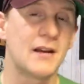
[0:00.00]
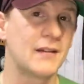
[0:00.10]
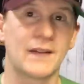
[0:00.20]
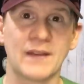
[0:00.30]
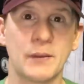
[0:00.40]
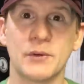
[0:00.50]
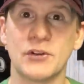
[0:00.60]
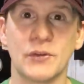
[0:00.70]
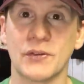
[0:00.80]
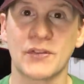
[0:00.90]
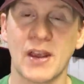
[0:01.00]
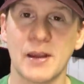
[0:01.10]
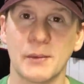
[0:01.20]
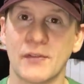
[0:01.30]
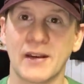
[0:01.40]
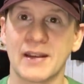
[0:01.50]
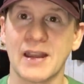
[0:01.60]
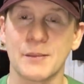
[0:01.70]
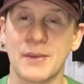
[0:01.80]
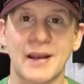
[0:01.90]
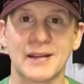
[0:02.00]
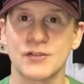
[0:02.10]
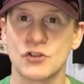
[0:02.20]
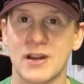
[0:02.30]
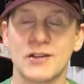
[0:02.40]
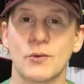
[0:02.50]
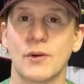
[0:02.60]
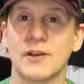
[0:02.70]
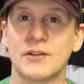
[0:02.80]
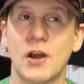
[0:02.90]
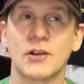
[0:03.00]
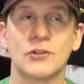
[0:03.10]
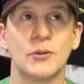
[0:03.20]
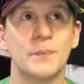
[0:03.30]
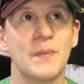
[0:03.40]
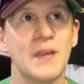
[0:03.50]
uh, that they would do the same if I came back in January and talked to them.